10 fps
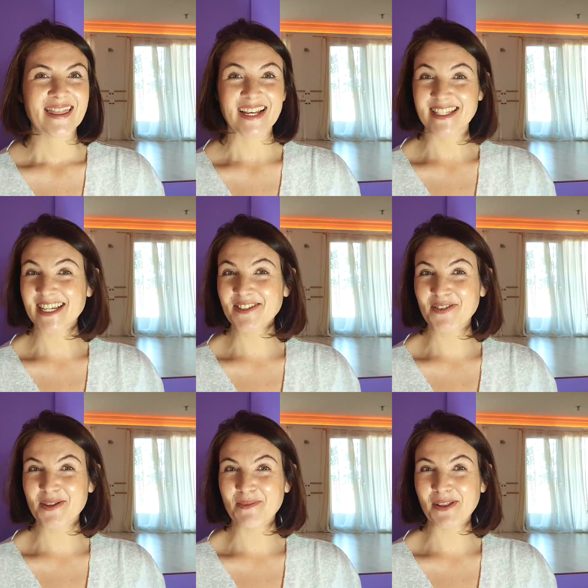That's it
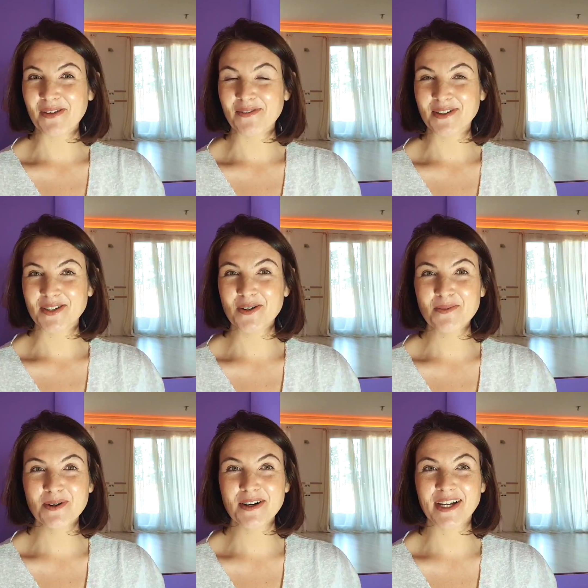for the month of
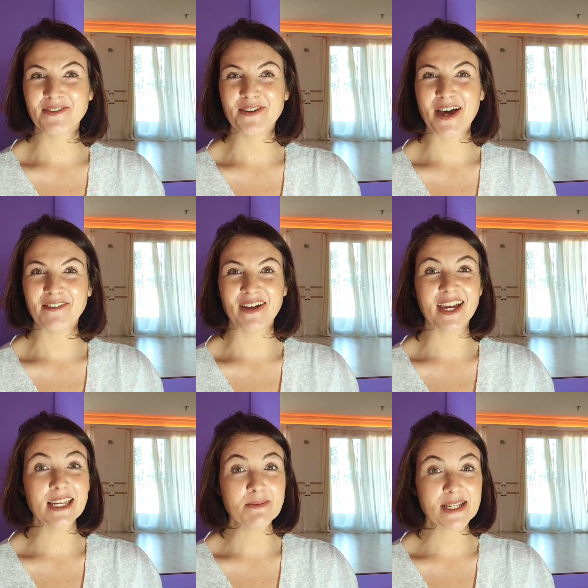October. If you have
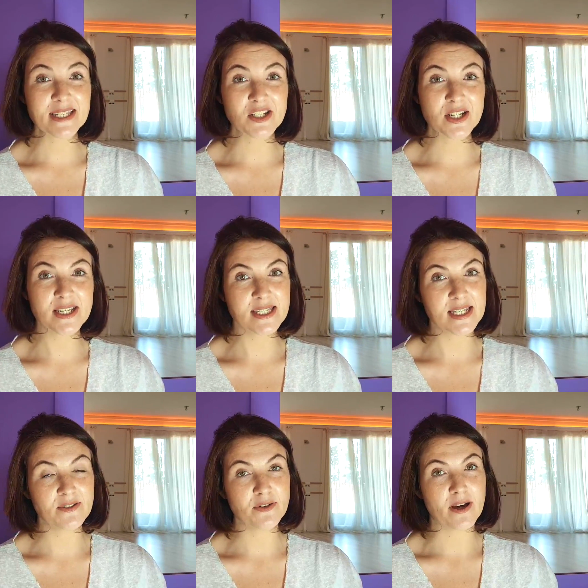any
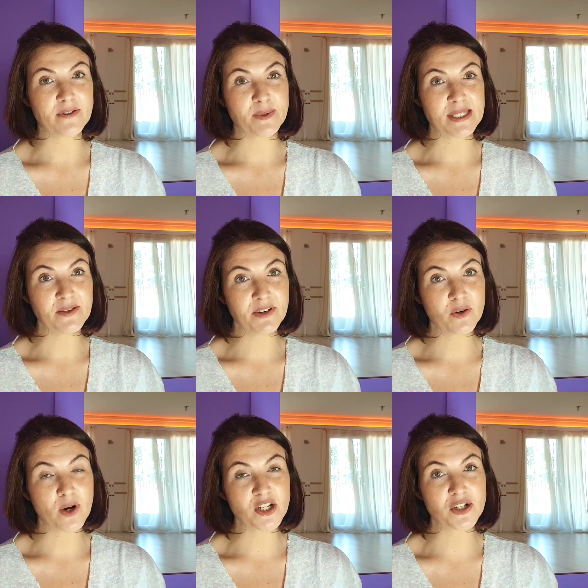messages, if you have
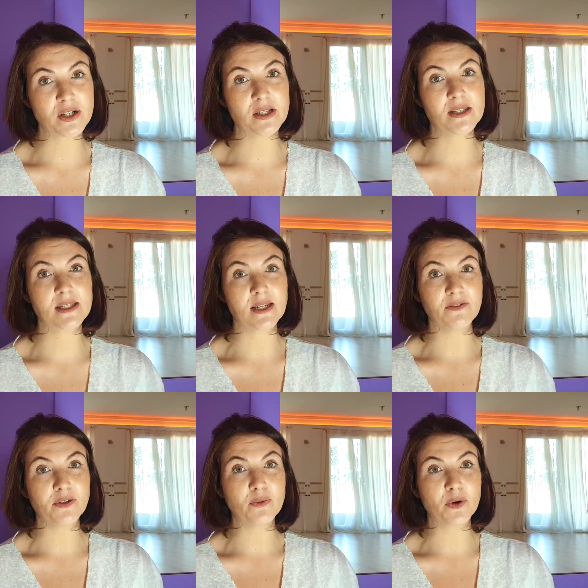specific questions,
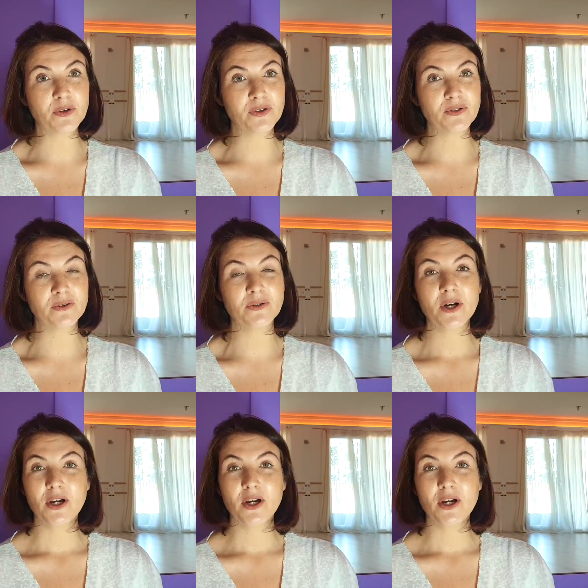if you want to do